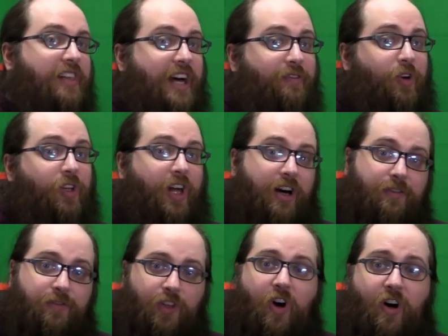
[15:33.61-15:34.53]
level
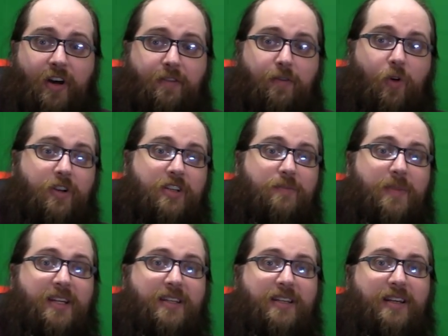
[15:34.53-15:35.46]
of law
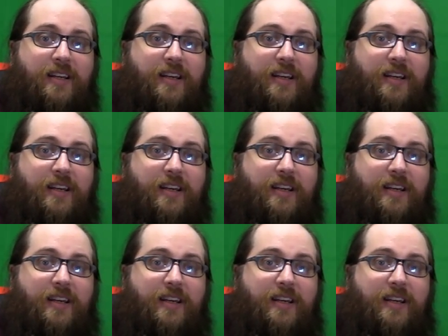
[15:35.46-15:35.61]
enforcement.